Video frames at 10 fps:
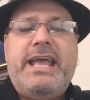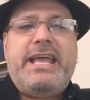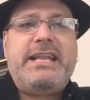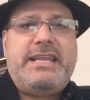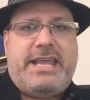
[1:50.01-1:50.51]

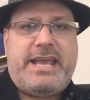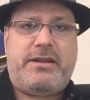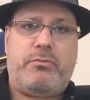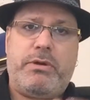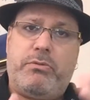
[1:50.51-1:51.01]

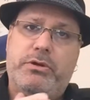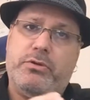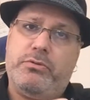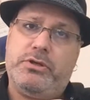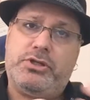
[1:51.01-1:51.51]
Indiana, where we're
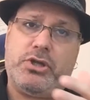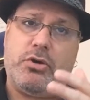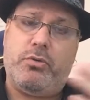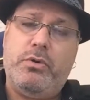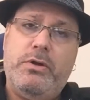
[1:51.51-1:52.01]
doing the
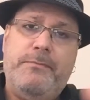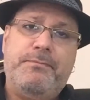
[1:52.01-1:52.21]
show,